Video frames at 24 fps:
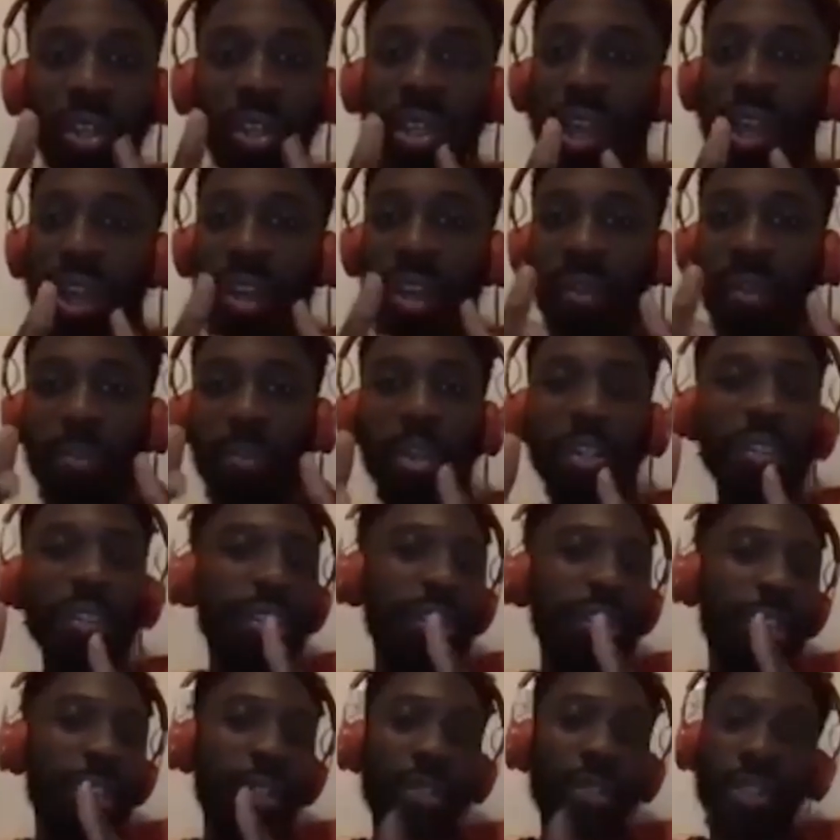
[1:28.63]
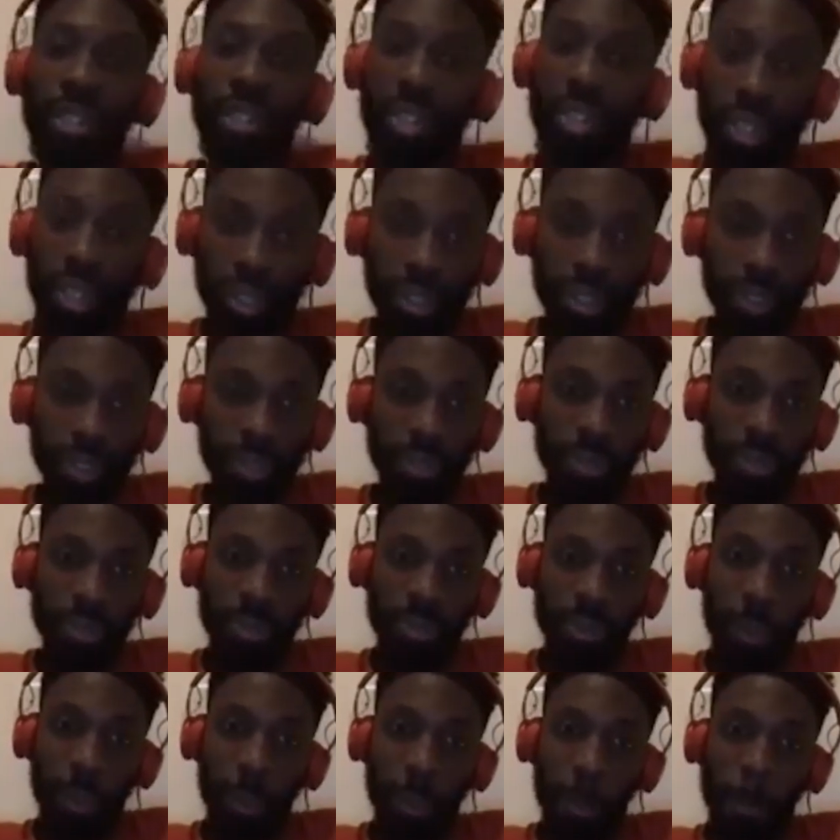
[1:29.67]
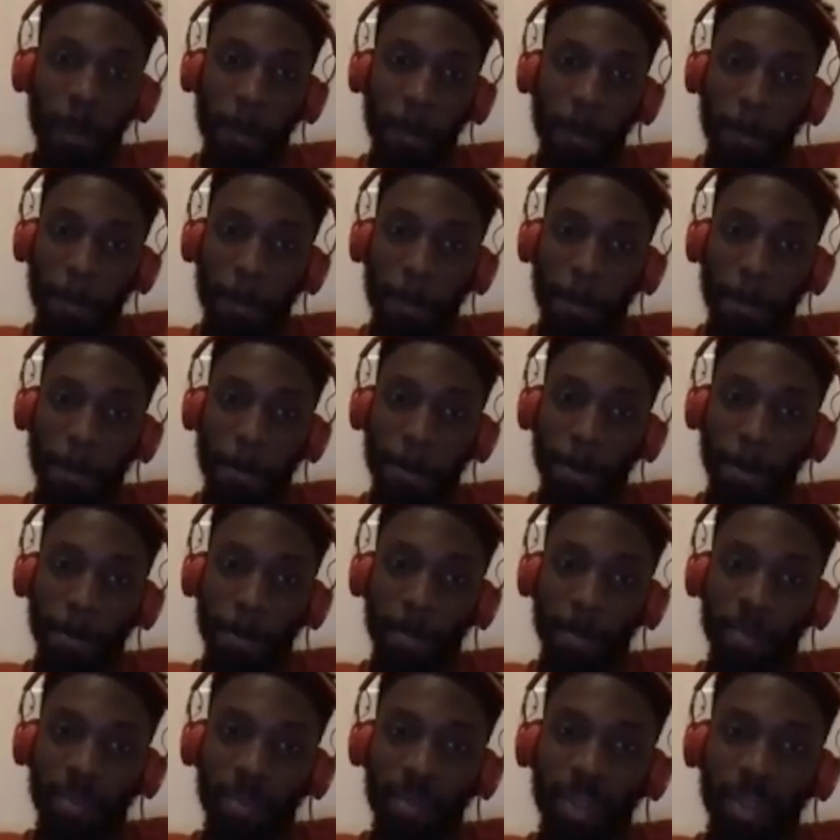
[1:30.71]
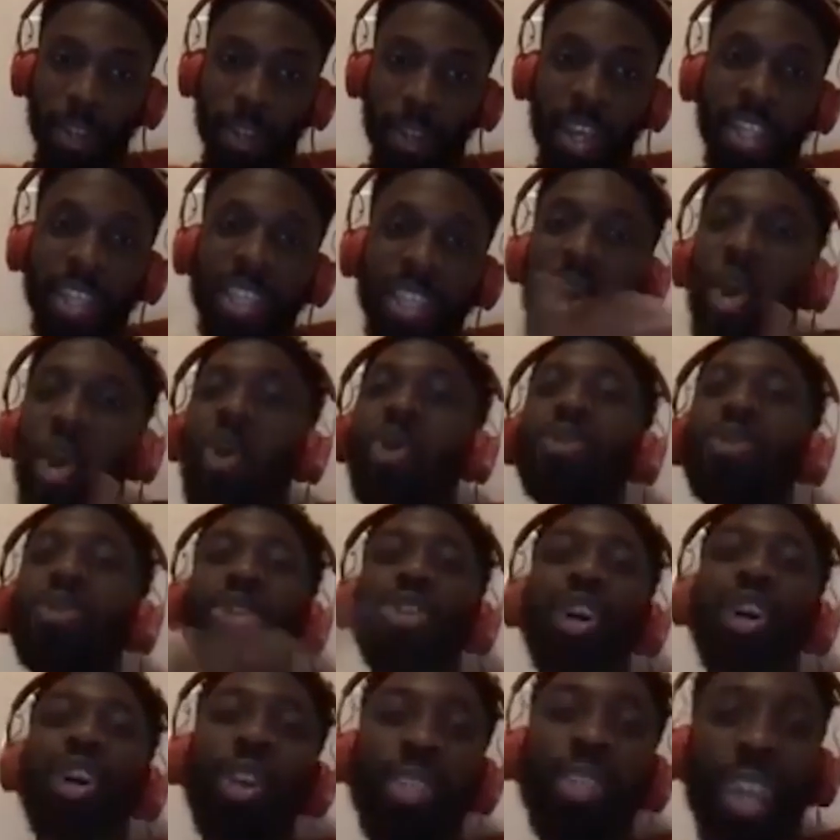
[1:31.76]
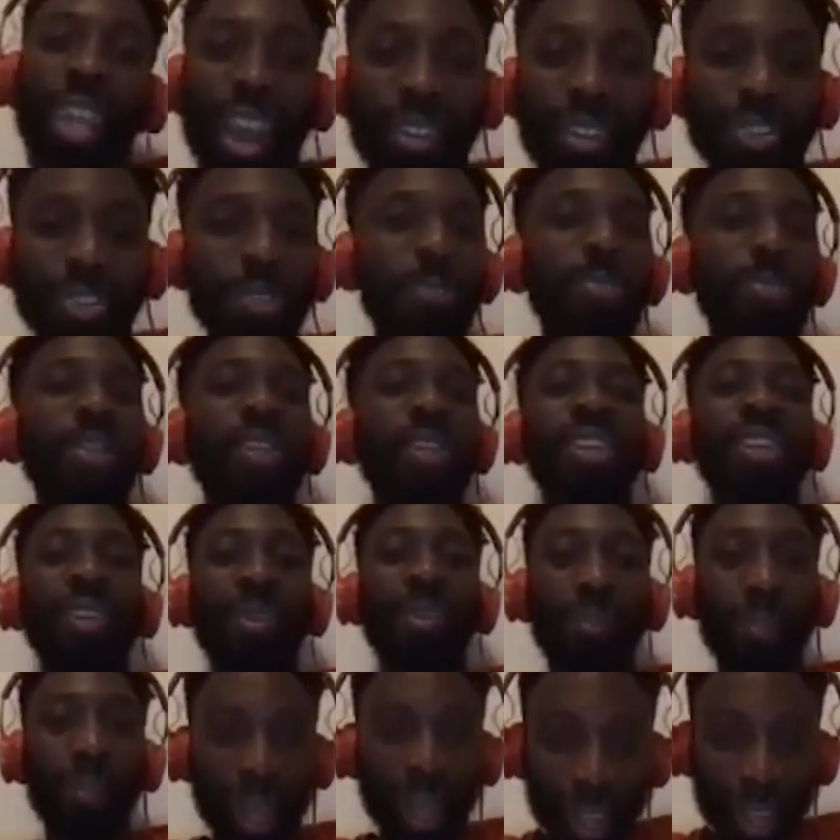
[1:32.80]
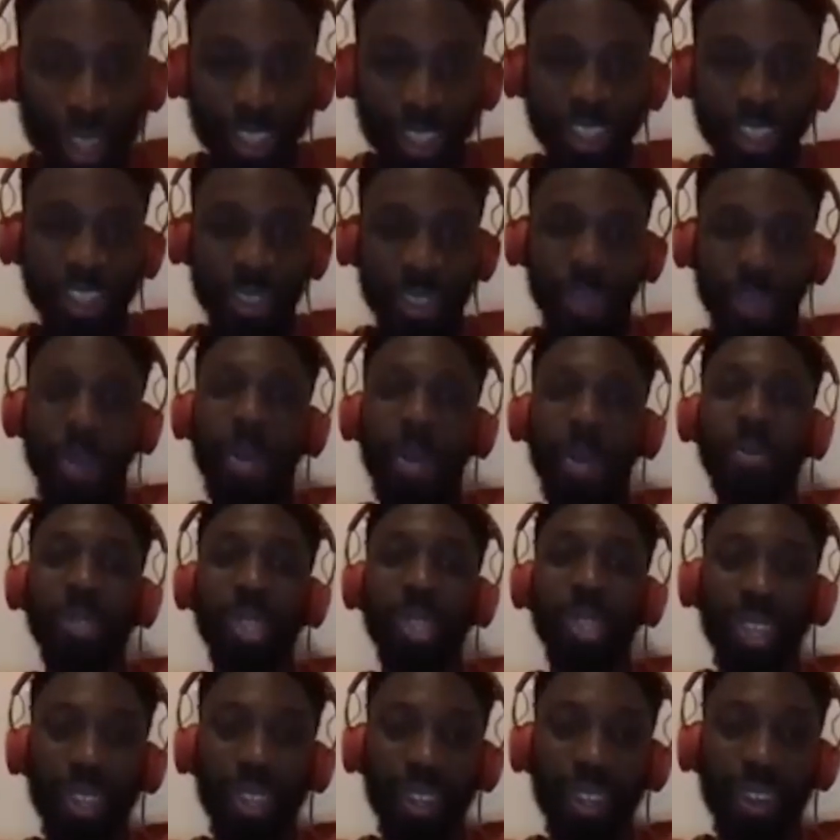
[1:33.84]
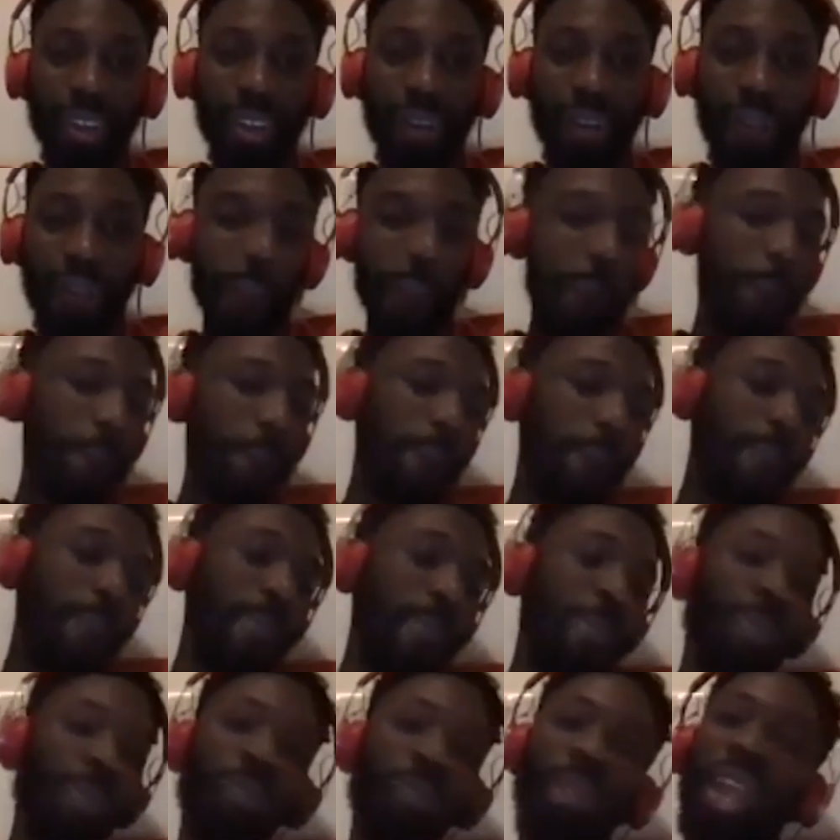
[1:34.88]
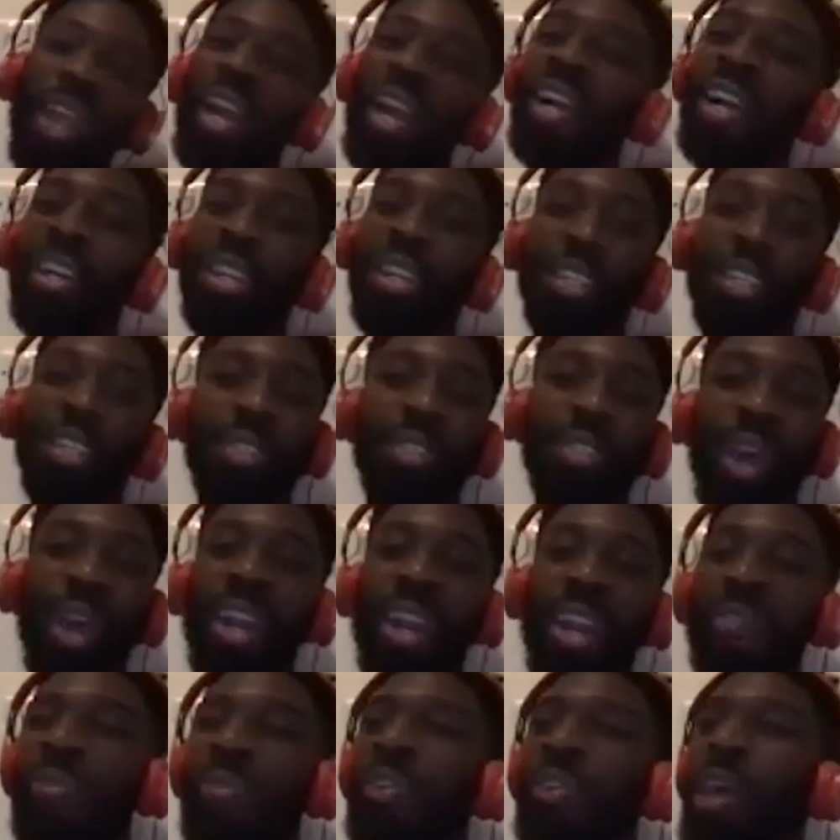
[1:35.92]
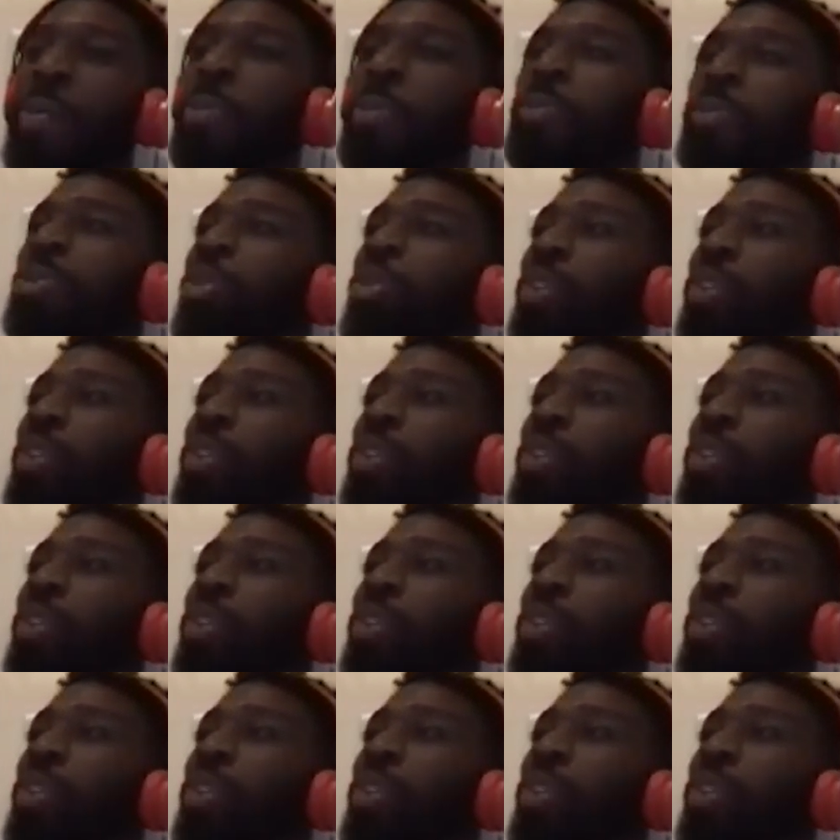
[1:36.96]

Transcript: like melody in the hook. Okay. The whole song doesn't have to be melodic. Do you know what I'm saying? Yeah. And I feel like people don't